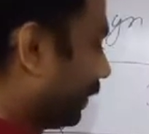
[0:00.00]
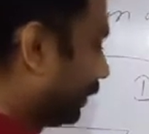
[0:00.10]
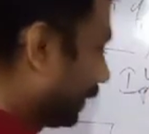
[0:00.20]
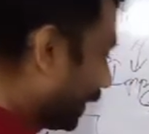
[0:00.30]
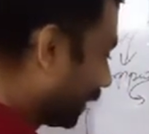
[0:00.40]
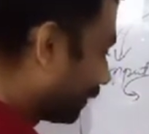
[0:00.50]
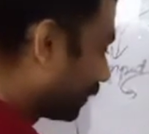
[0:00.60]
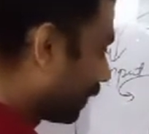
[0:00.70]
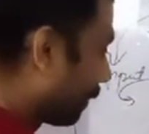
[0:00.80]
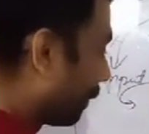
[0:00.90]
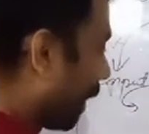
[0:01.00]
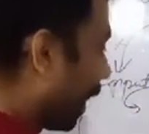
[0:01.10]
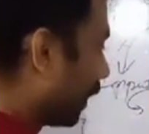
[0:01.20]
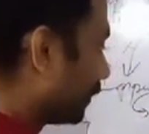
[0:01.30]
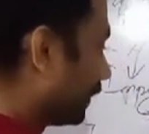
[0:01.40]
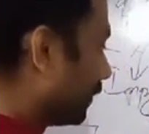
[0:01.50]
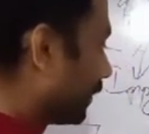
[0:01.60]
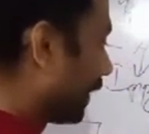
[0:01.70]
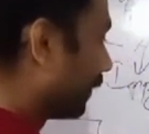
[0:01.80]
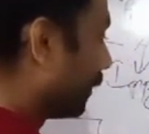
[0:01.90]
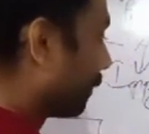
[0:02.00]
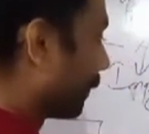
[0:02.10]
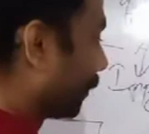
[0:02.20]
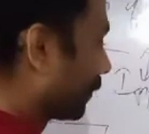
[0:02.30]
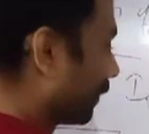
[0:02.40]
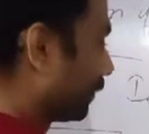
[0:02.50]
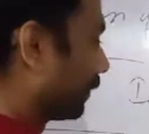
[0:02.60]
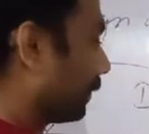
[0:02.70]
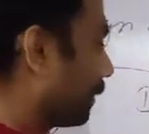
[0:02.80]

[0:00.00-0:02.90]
takes the part inside the processor.